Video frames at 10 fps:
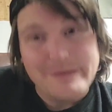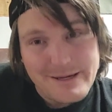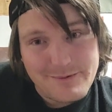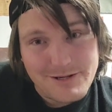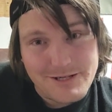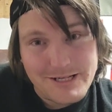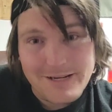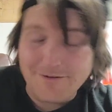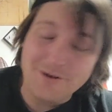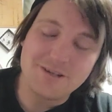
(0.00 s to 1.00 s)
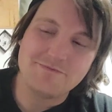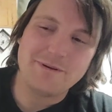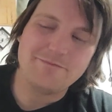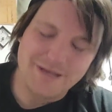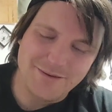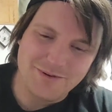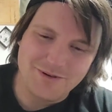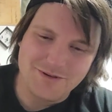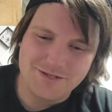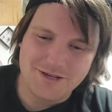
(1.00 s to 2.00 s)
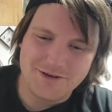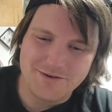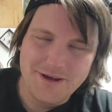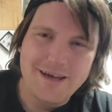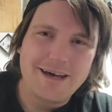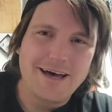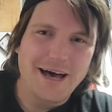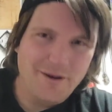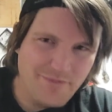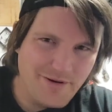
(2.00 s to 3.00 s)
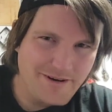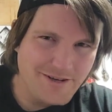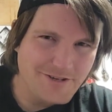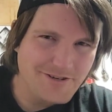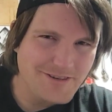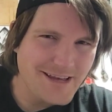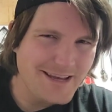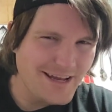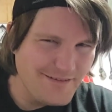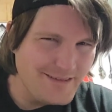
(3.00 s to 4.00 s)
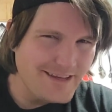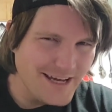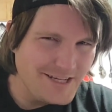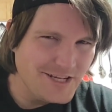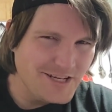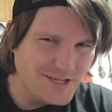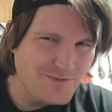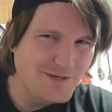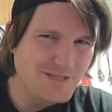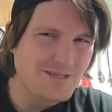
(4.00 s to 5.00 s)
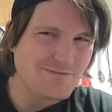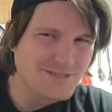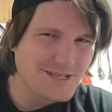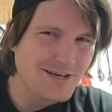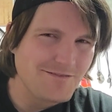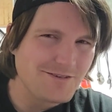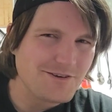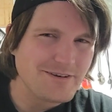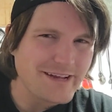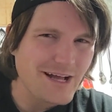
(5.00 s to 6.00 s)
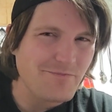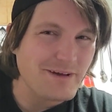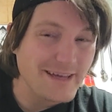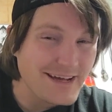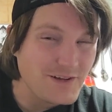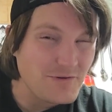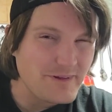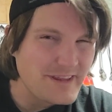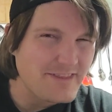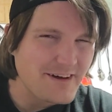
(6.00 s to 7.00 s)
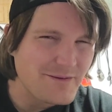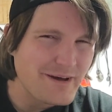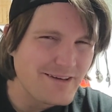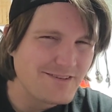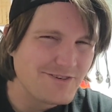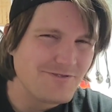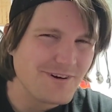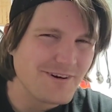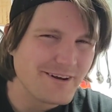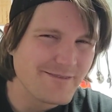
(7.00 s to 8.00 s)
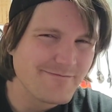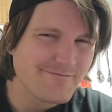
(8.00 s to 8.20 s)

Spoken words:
are people and have always been people, so I'm pretty sure that even the ancient Egyptians themselves couldn't help a giggle when they thought about it too hard.